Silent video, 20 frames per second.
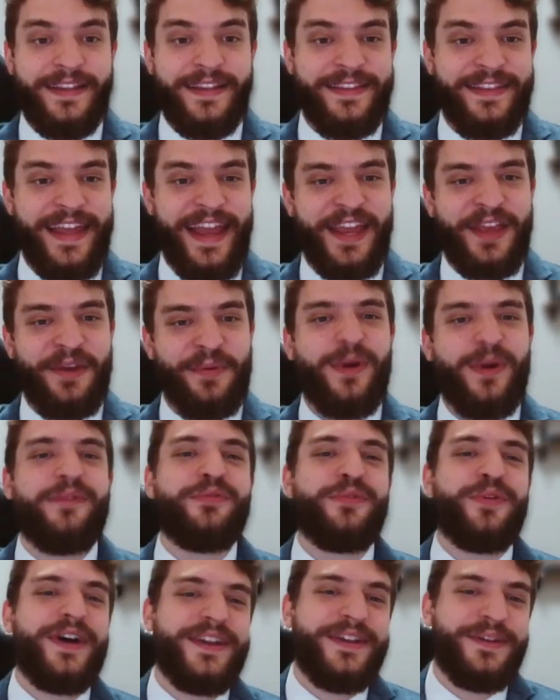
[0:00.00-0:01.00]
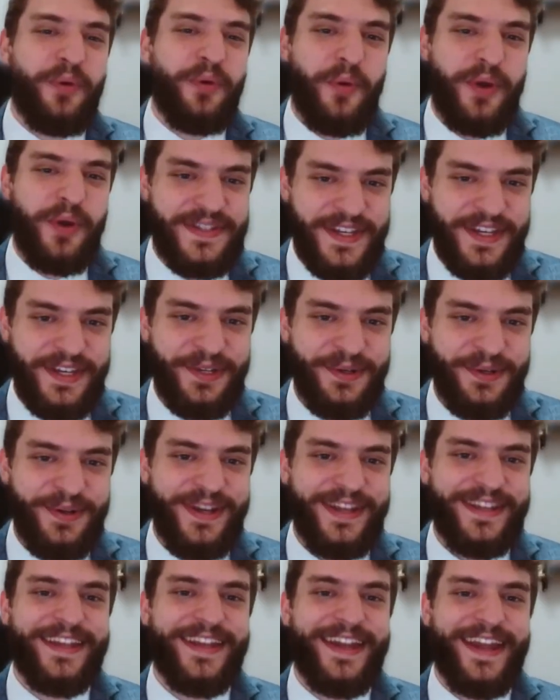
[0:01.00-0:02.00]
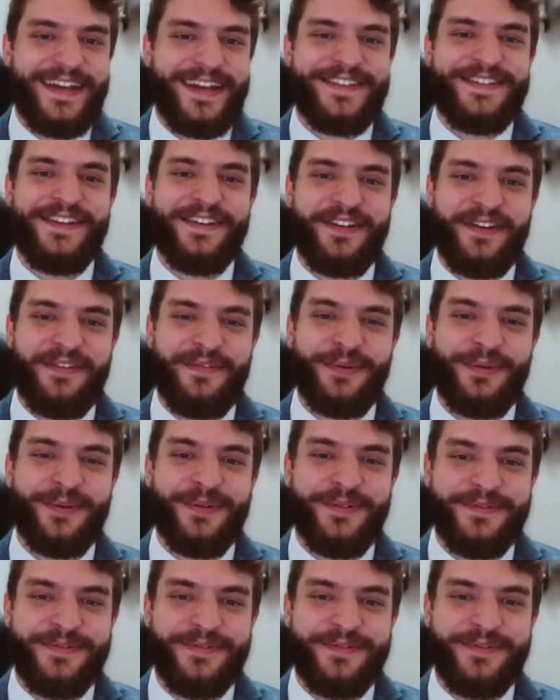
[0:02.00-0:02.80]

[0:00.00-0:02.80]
Thank you, everyone. We see you in the next interview.